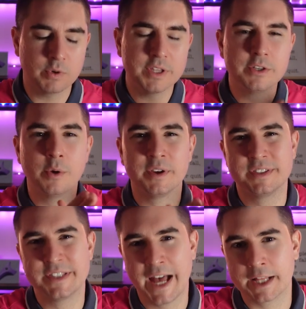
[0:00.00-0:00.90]
really know
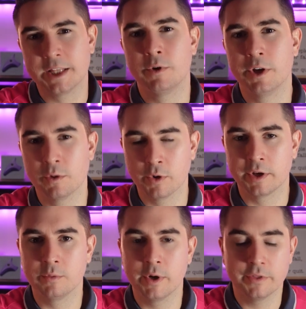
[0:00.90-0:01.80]
exactly what you're
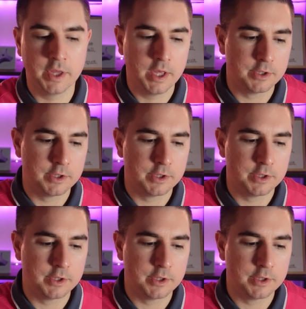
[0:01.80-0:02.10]
working with.